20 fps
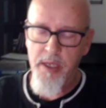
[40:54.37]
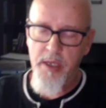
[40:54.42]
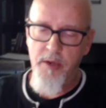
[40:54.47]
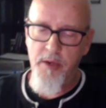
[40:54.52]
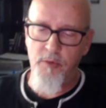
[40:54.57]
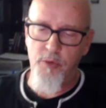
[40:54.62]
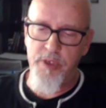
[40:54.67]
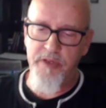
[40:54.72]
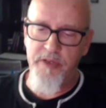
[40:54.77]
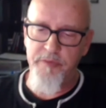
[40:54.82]

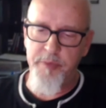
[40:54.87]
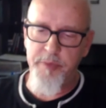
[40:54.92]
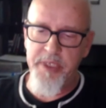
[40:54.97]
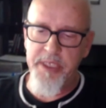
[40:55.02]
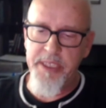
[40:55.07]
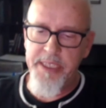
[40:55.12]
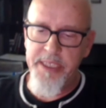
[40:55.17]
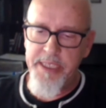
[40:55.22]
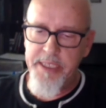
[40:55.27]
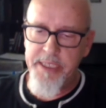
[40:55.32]
would have
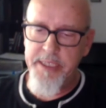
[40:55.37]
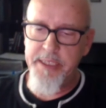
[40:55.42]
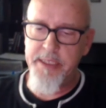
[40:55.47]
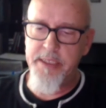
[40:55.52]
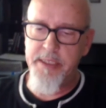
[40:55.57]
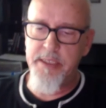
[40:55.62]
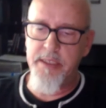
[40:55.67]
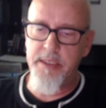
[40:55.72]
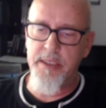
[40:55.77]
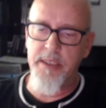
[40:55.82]
been
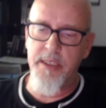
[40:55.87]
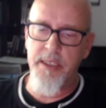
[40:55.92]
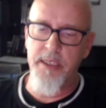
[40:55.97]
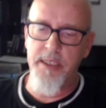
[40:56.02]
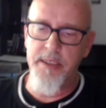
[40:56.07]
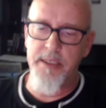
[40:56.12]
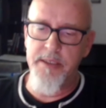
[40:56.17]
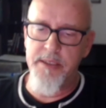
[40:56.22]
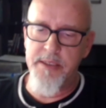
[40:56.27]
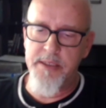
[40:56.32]
needed,
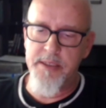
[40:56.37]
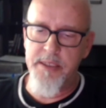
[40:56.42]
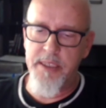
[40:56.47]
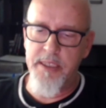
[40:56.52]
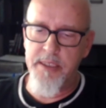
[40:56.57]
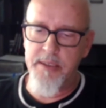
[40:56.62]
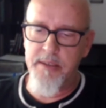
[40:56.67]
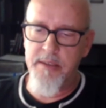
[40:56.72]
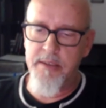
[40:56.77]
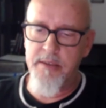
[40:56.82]
and
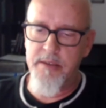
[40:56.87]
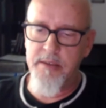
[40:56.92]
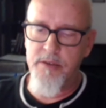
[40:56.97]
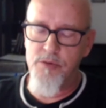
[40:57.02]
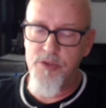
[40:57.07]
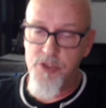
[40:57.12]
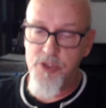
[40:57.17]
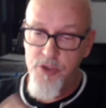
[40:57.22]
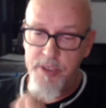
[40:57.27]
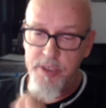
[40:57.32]
that
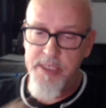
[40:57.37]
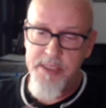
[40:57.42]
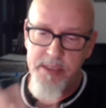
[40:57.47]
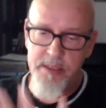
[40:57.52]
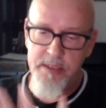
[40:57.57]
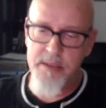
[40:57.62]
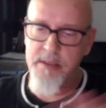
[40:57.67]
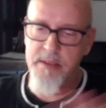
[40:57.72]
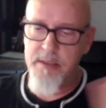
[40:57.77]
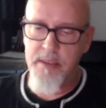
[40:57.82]
you
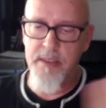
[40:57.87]
stressed,